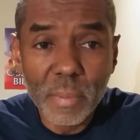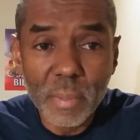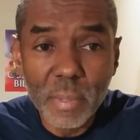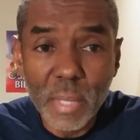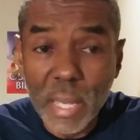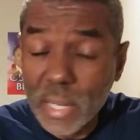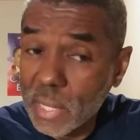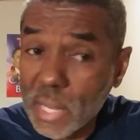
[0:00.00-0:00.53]

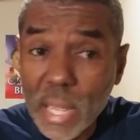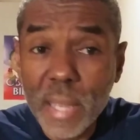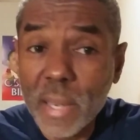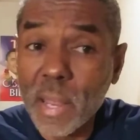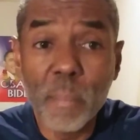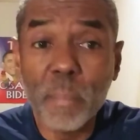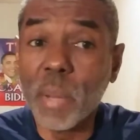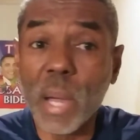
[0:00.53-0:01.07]
And again,
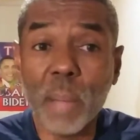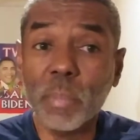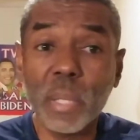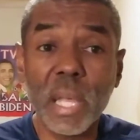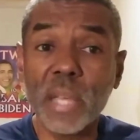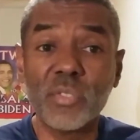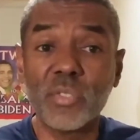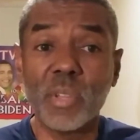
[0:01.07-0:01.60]
I'm
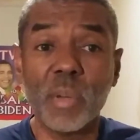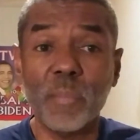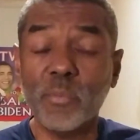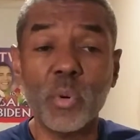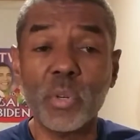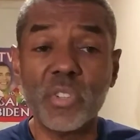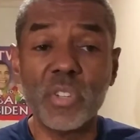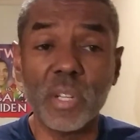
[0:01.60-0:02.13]
blessed. I'm
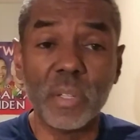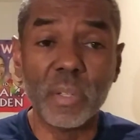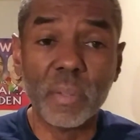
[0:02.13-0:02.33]
fortunate.